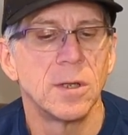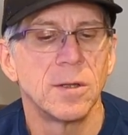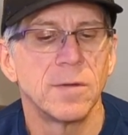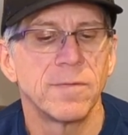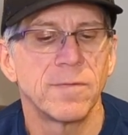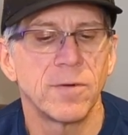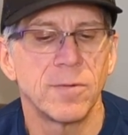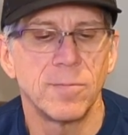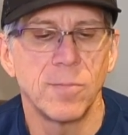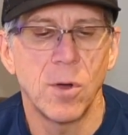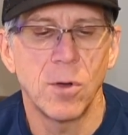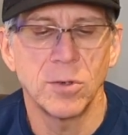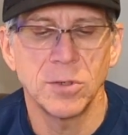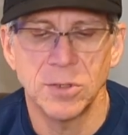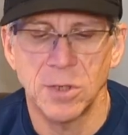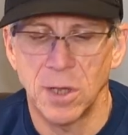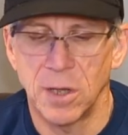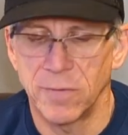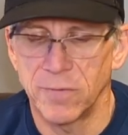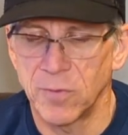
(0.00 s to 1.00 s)
for
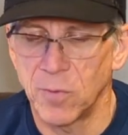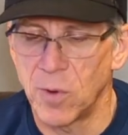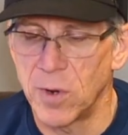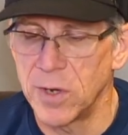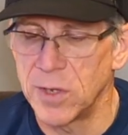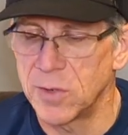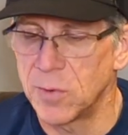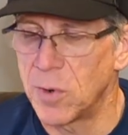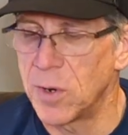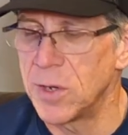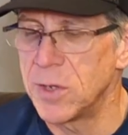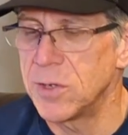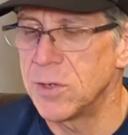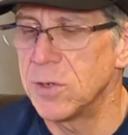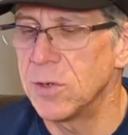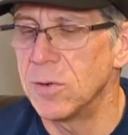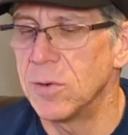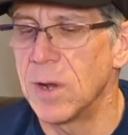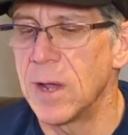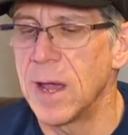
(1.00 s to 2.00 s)
most of
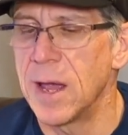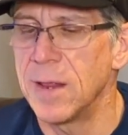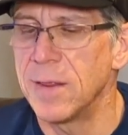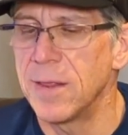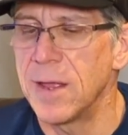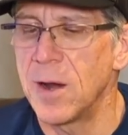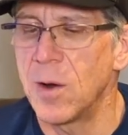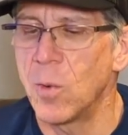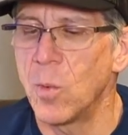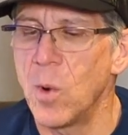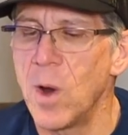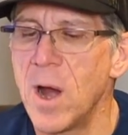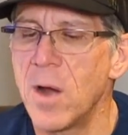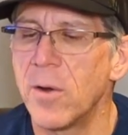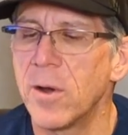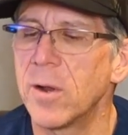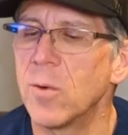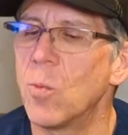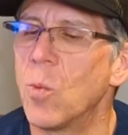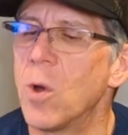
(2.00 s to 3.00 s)
2022, and they're
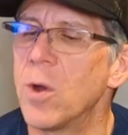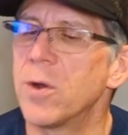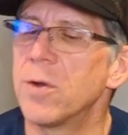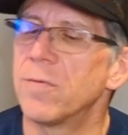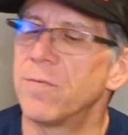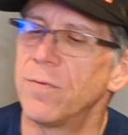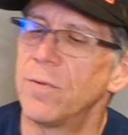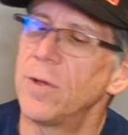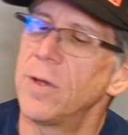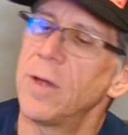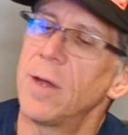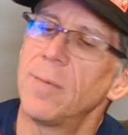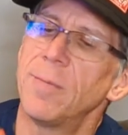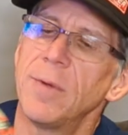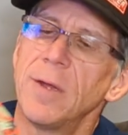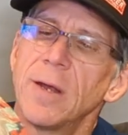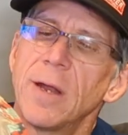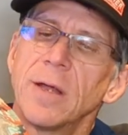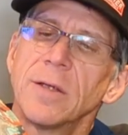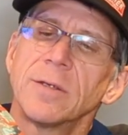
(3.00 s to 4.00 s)
wearing wonderfully. I
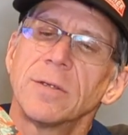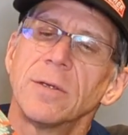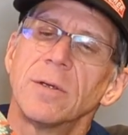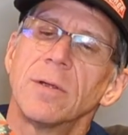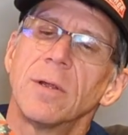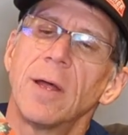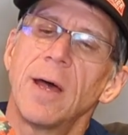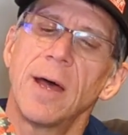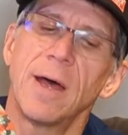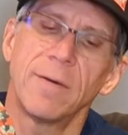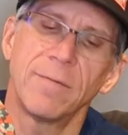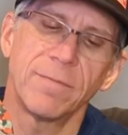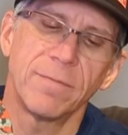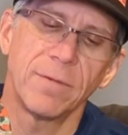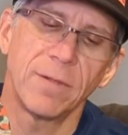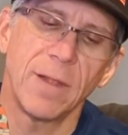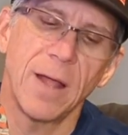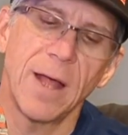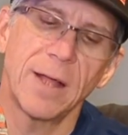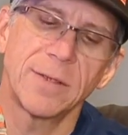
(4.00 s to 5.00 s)
mean, I still have
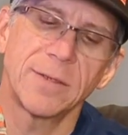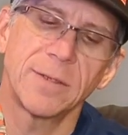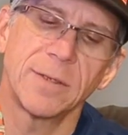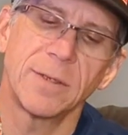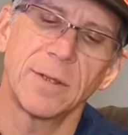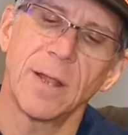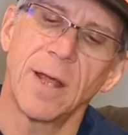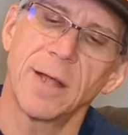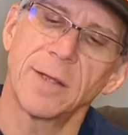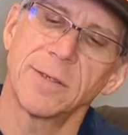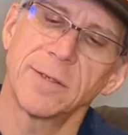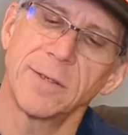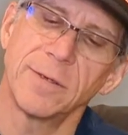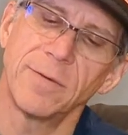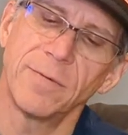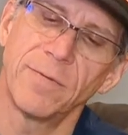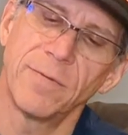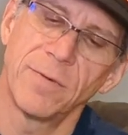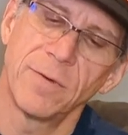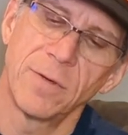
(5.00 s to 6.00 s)
lots and lots
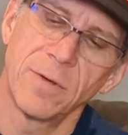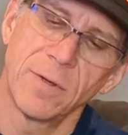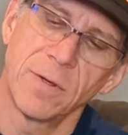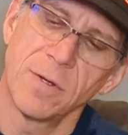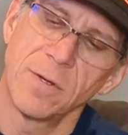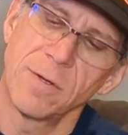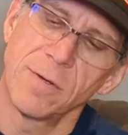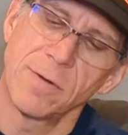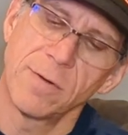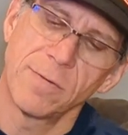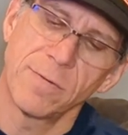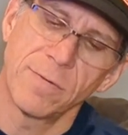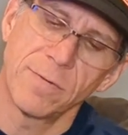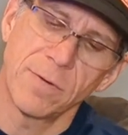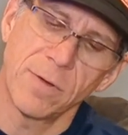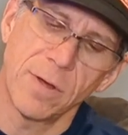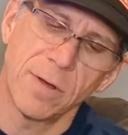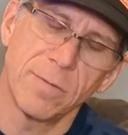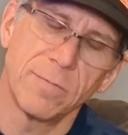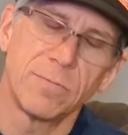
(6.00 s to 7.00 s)
of
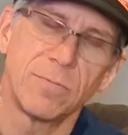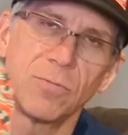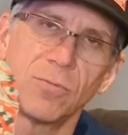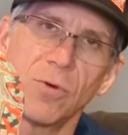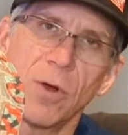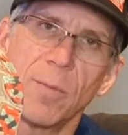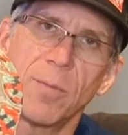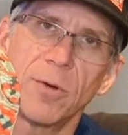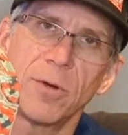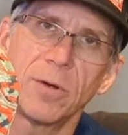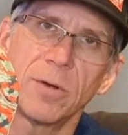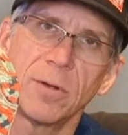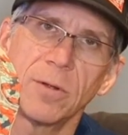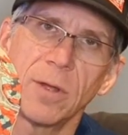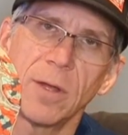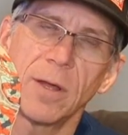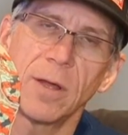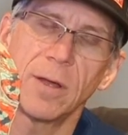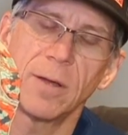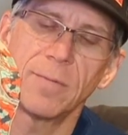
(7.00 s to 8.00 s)
rubber
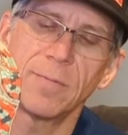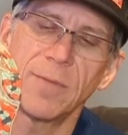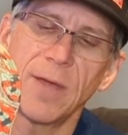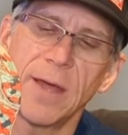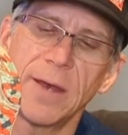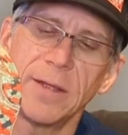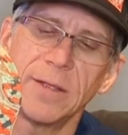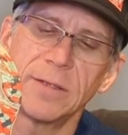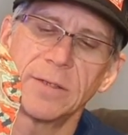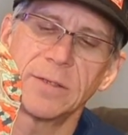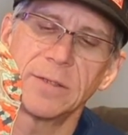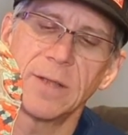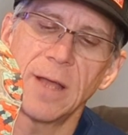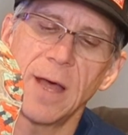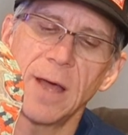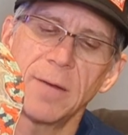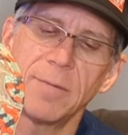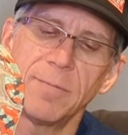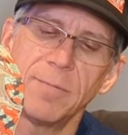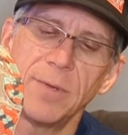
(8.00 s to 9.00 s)
that is
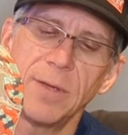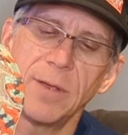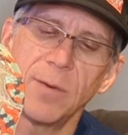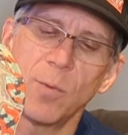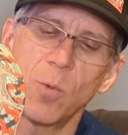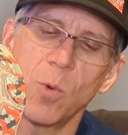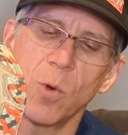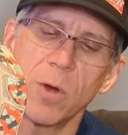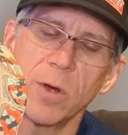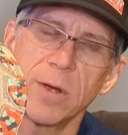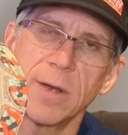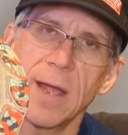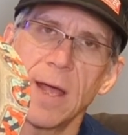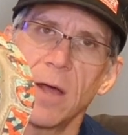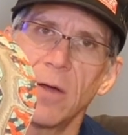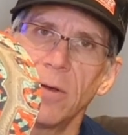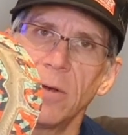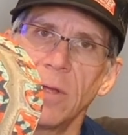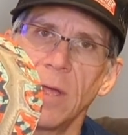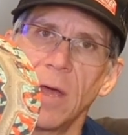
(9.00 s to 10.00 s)
not being worn
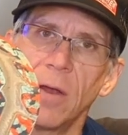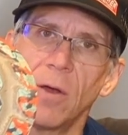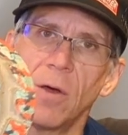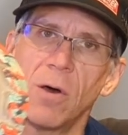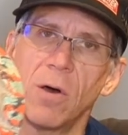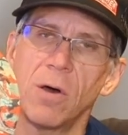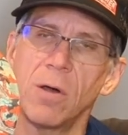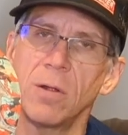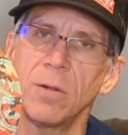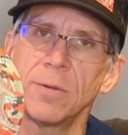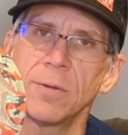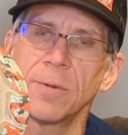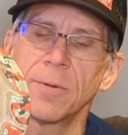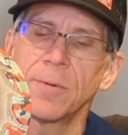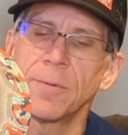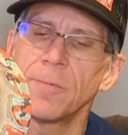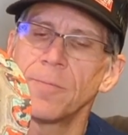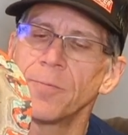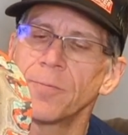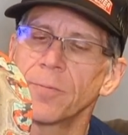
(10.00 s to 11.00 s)
down at all
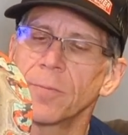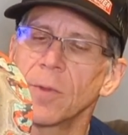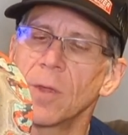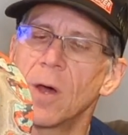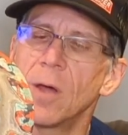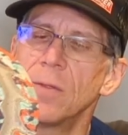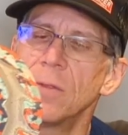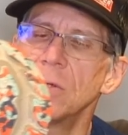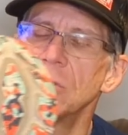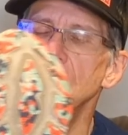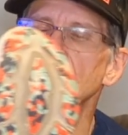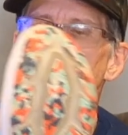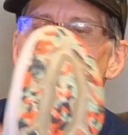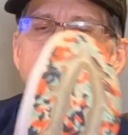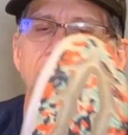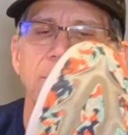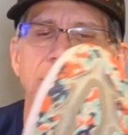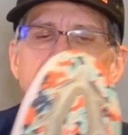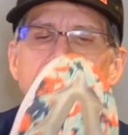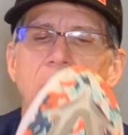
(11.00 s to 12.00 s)
on this
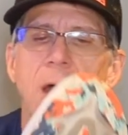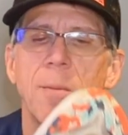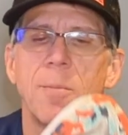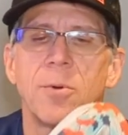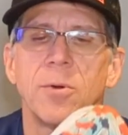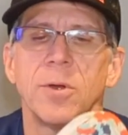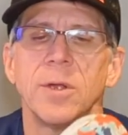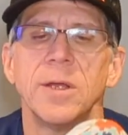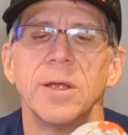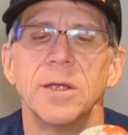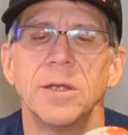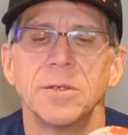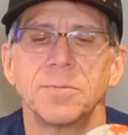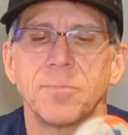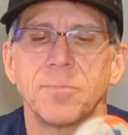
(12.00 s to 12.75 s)
shoe. The upper is